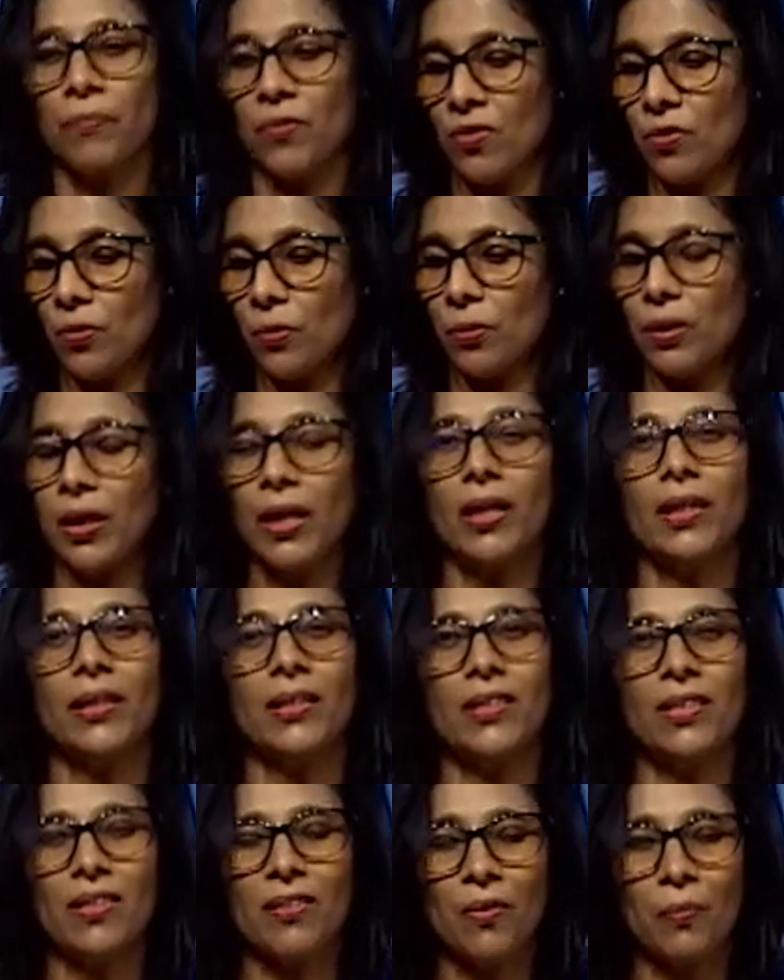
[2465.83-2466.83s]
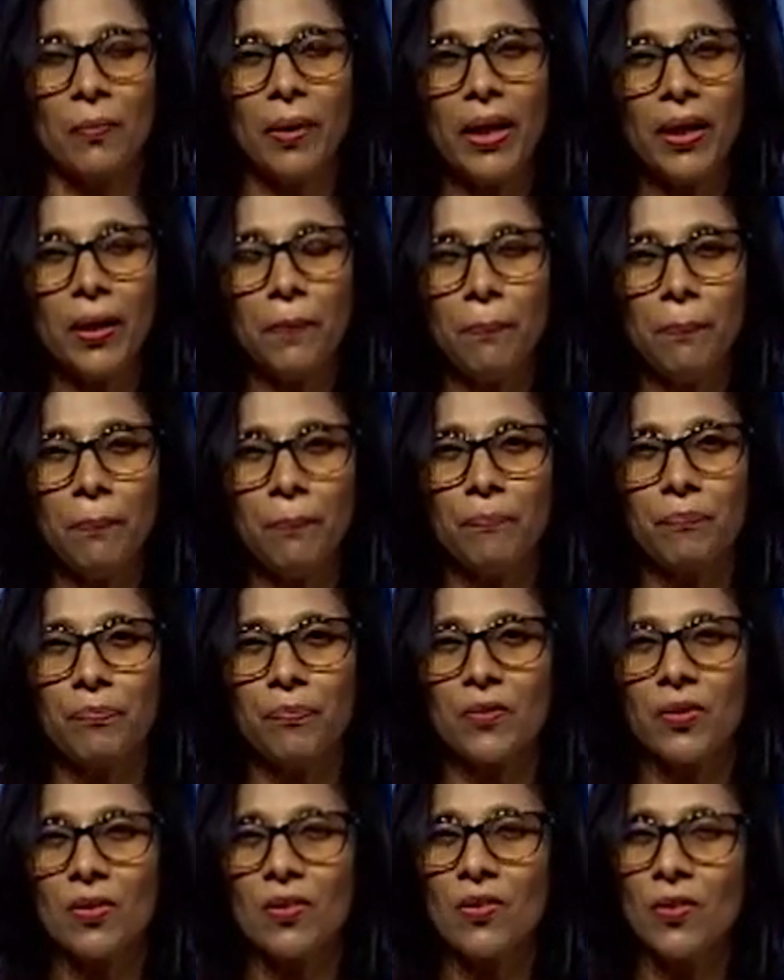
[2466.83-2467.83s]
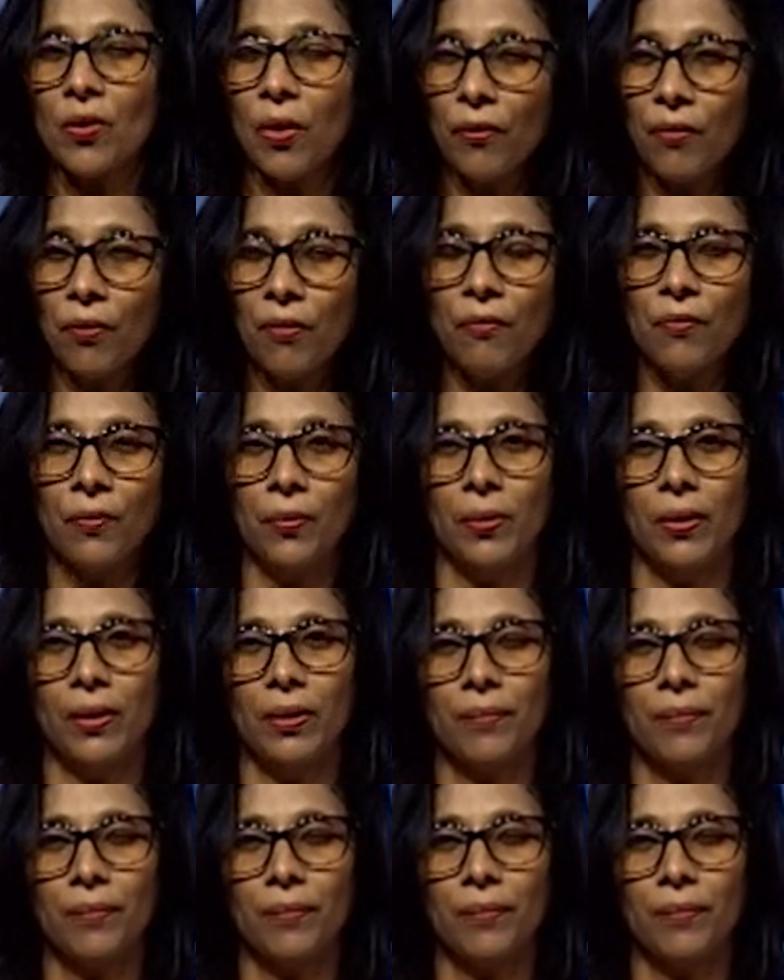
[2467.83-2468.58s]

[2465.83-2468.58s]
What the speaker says: So, then it is a very sorrowful,